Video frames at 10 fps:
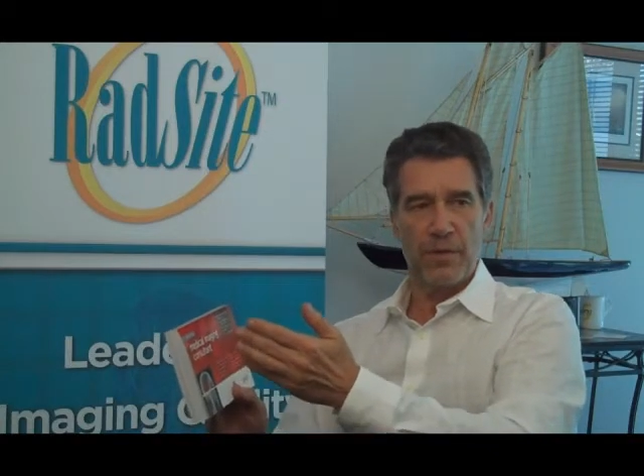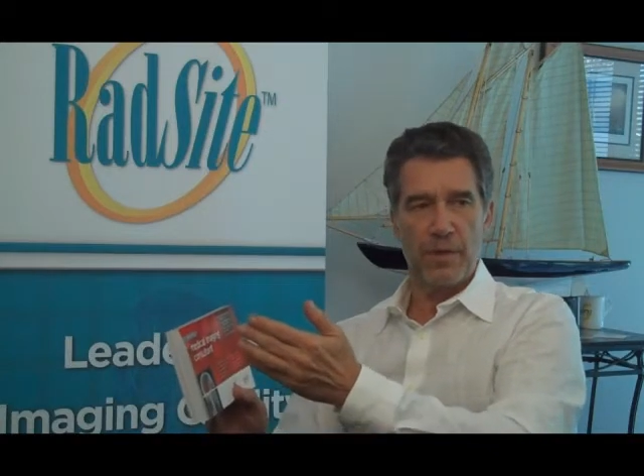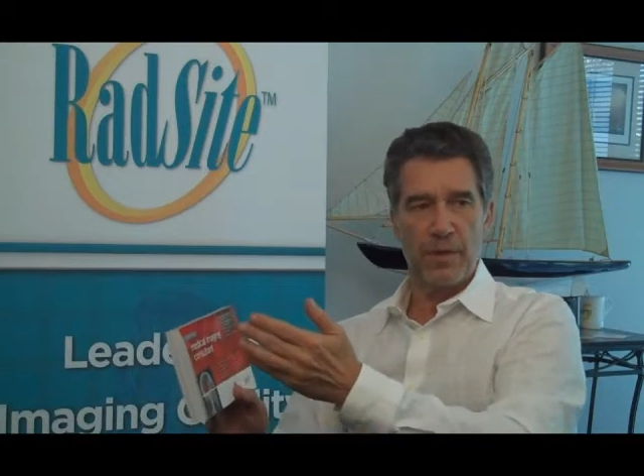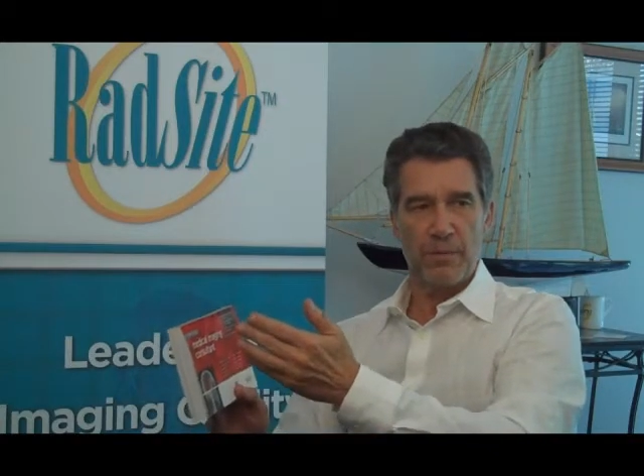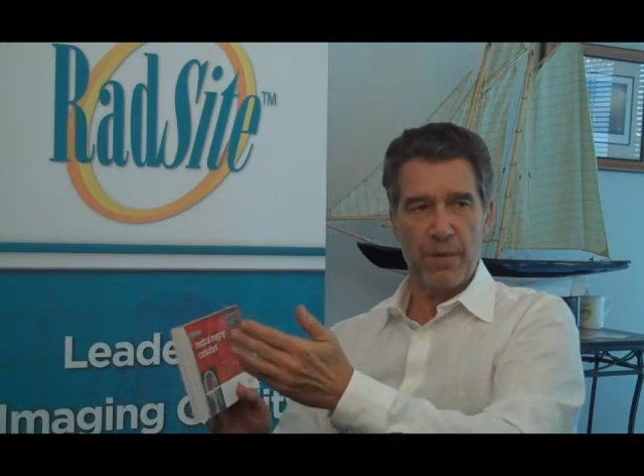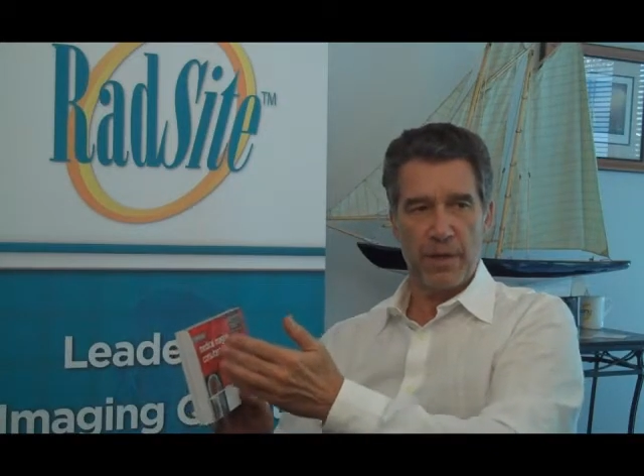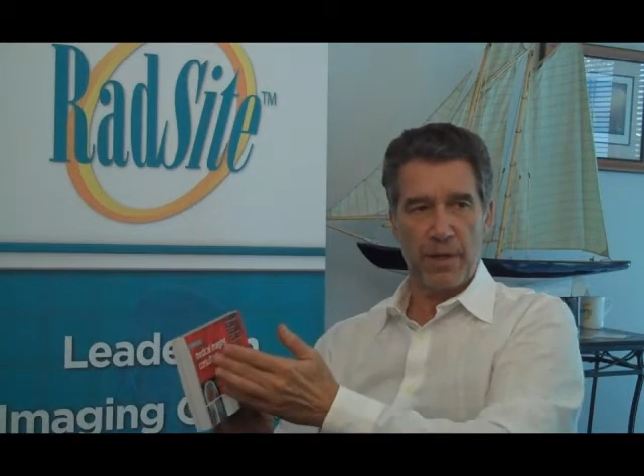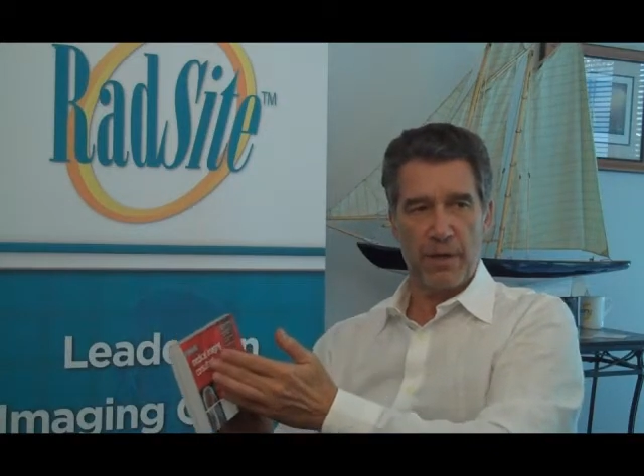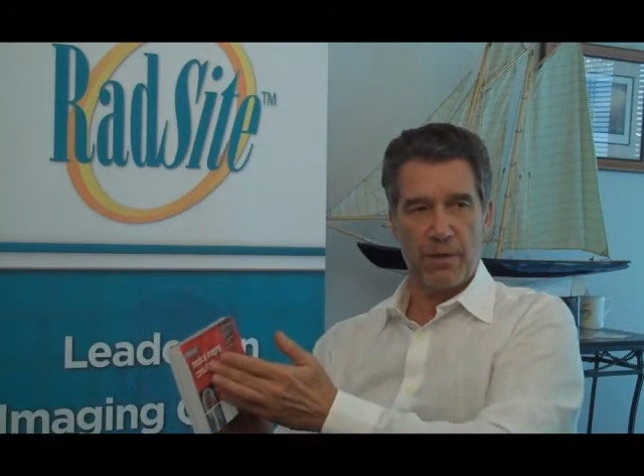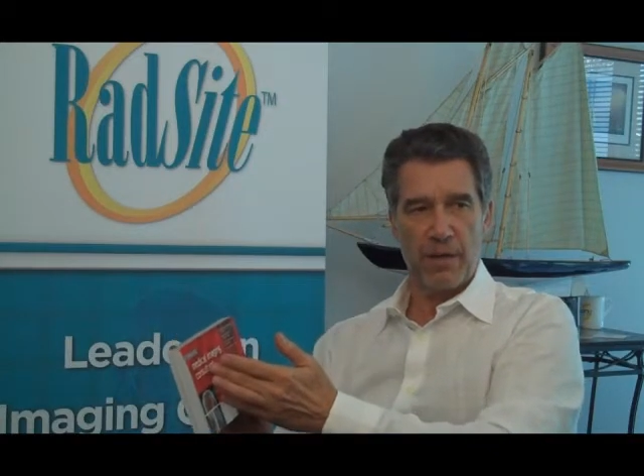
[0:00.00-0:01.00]
the
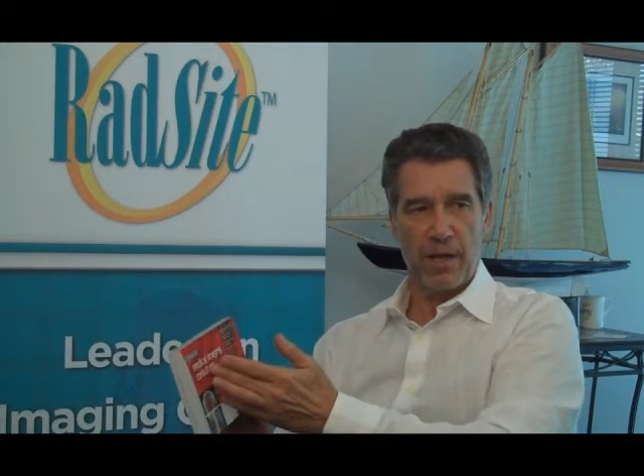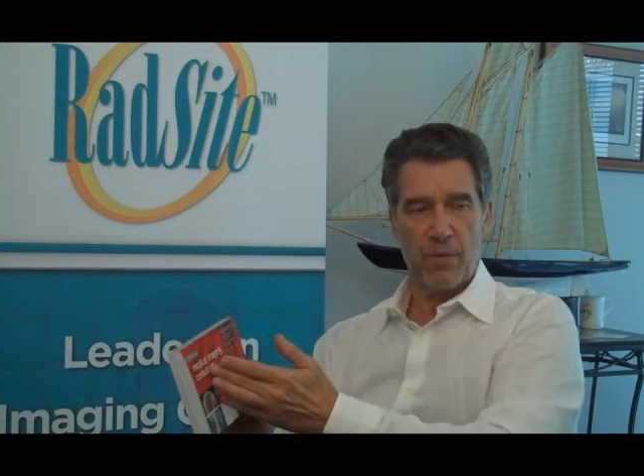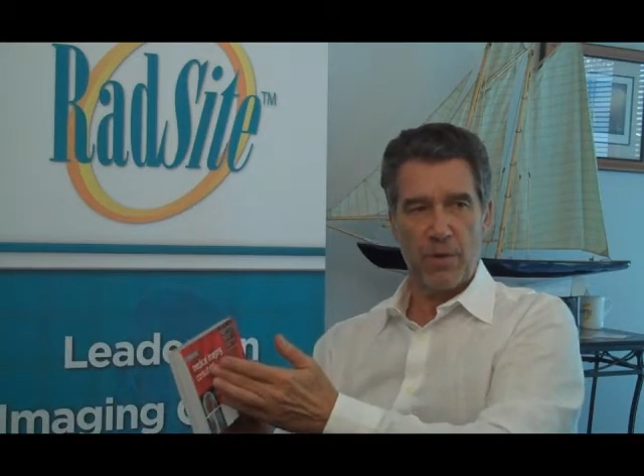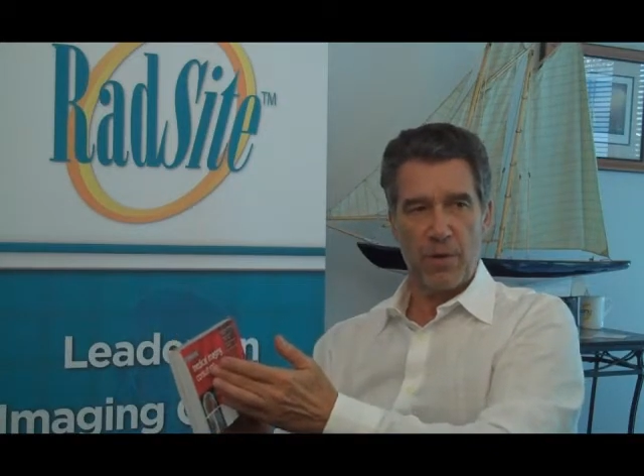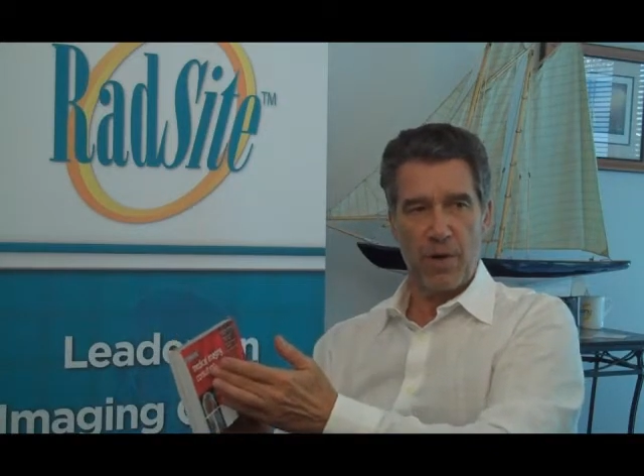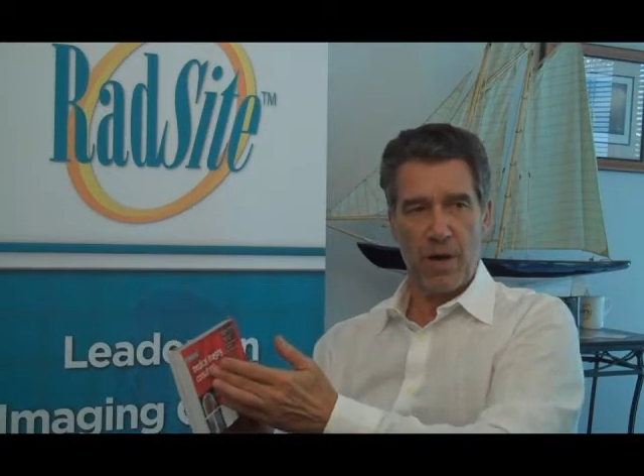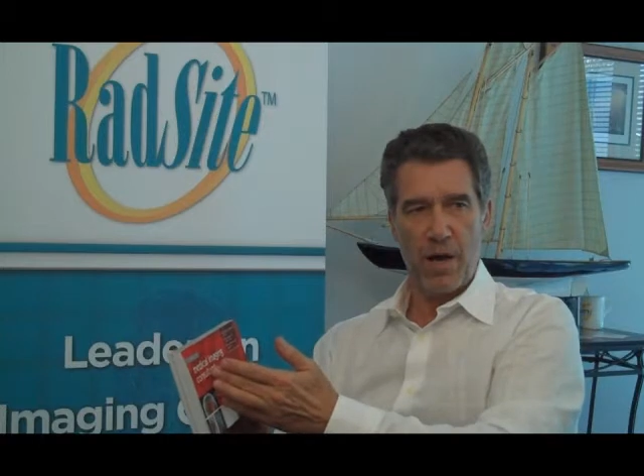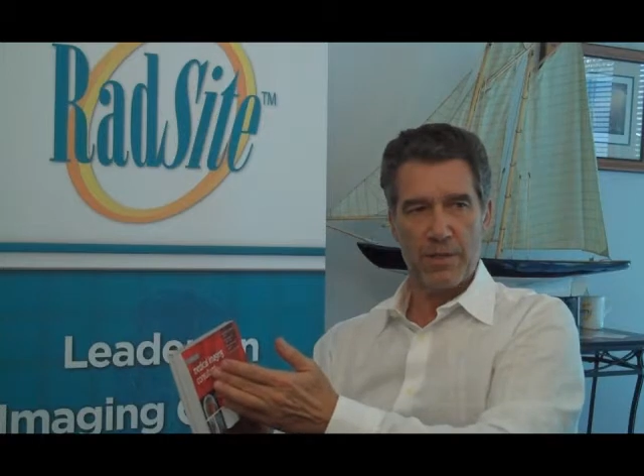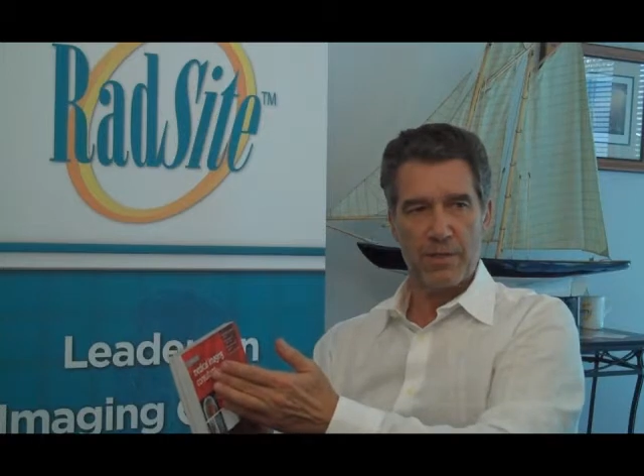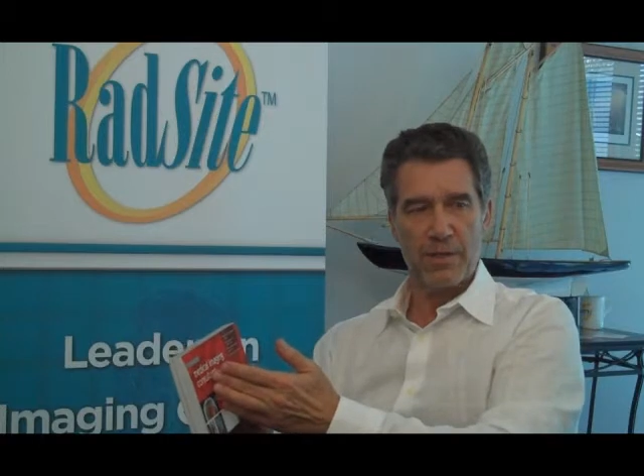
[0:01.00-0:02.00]
Medicare allowable
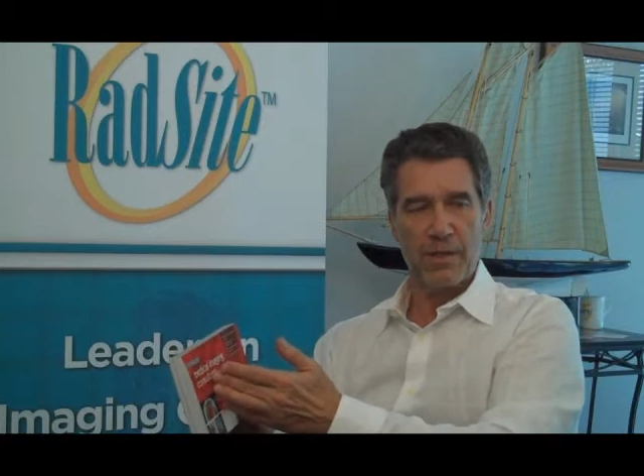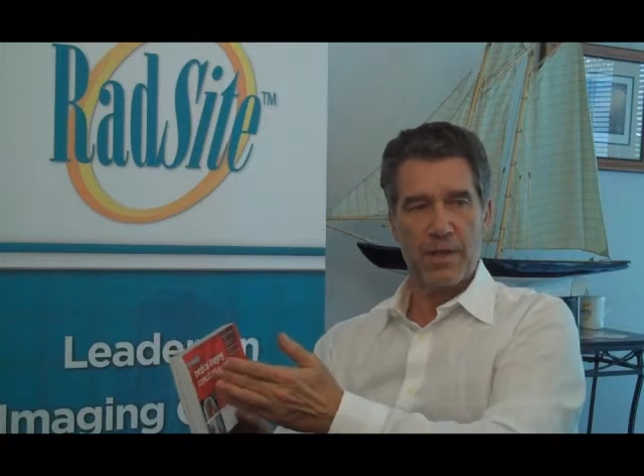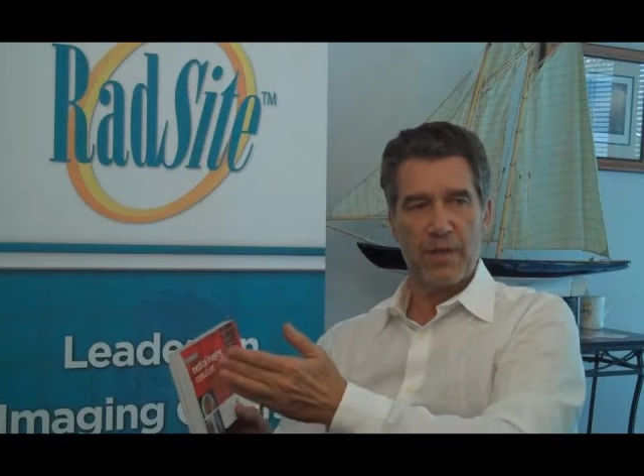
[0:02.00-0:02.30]
cost,